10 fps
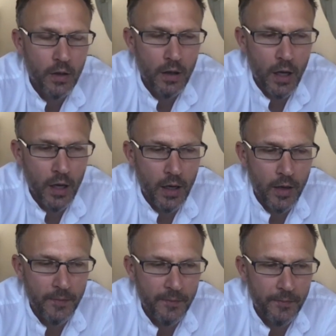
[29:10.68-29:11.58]

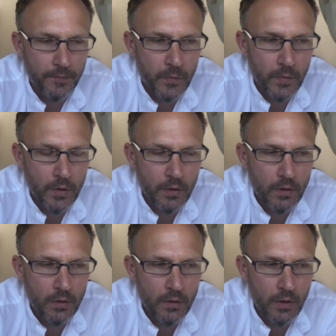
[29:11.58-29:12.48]

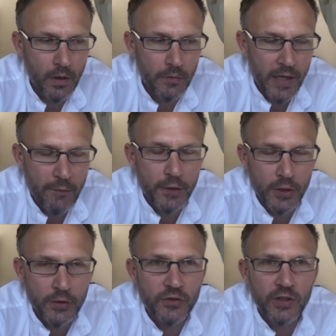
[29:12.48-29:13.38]
The
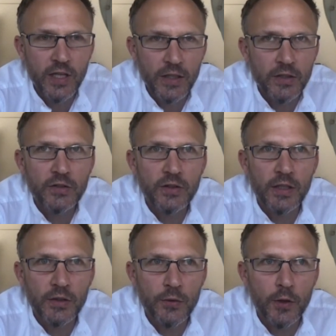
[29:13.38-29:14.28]
evidence
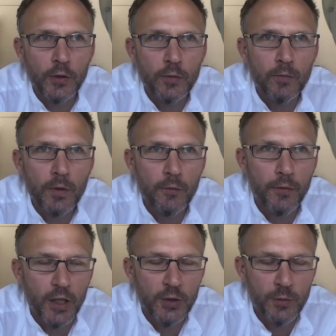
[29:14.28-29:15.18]
is that the
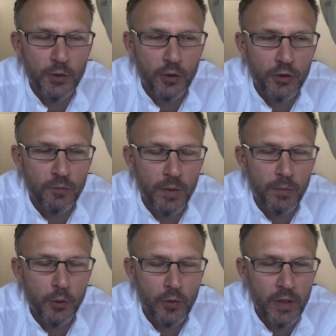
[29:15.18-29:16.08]
vast majority of
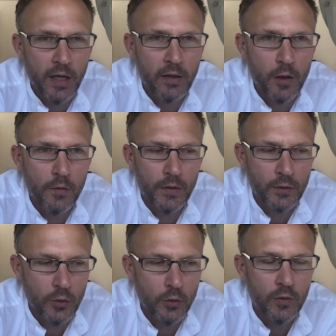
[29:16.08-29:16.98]
people who get
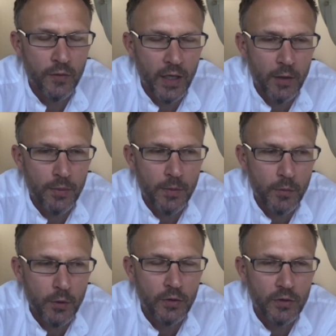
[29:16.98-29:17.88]
COVID do develop
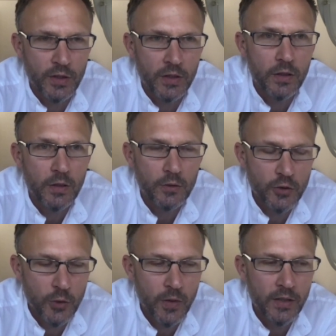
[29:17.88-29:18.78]
immunity
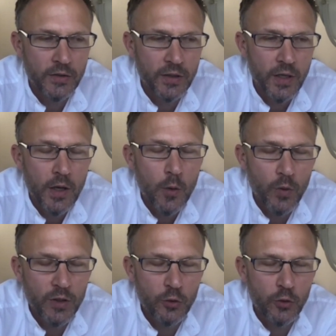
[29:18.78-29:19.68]
to it.
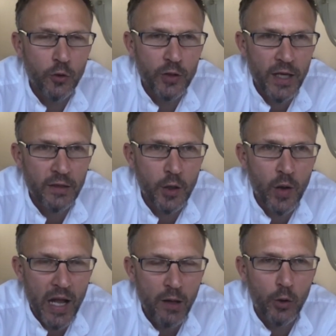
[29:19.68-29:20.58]
We do not yet know
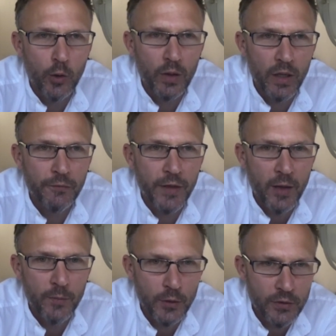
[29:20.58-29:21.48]
how long-lived
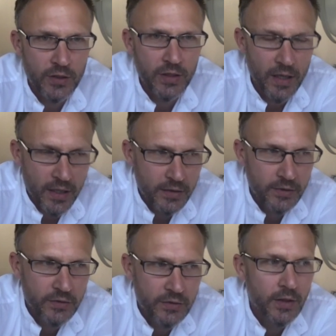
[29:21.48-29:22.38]
that immunity
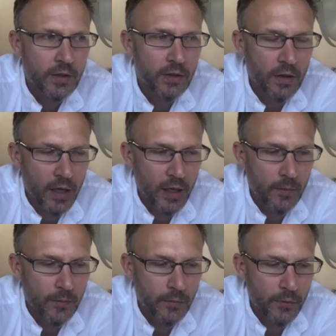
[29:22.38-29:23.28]
is.
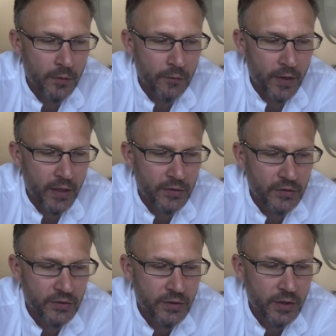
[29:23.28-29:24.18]
The
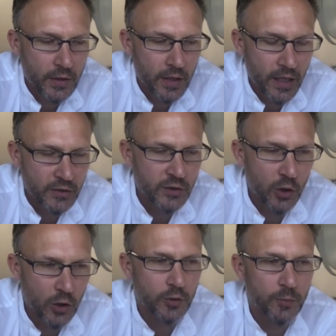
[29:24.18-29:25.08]
advice has
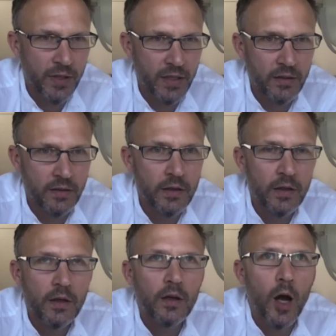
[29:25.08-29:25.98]
not been
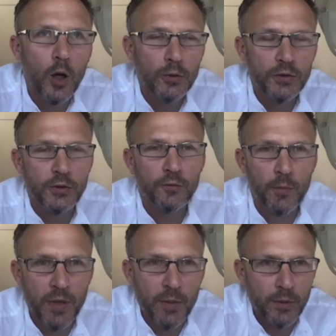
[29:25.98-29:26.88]
altered for
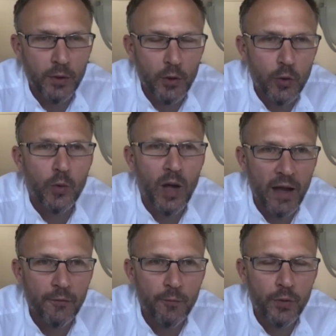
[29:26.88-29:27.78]
people who
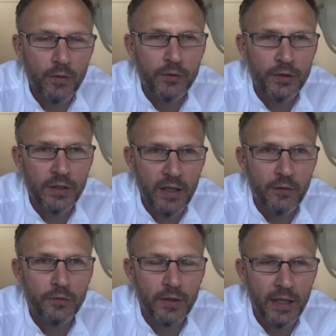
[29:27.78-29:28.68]
have previously
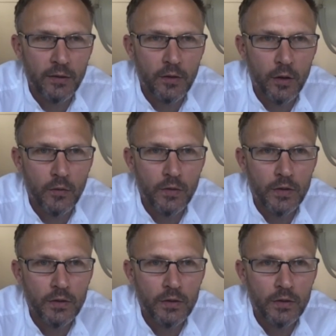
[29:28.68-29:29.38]
definitely had COVID.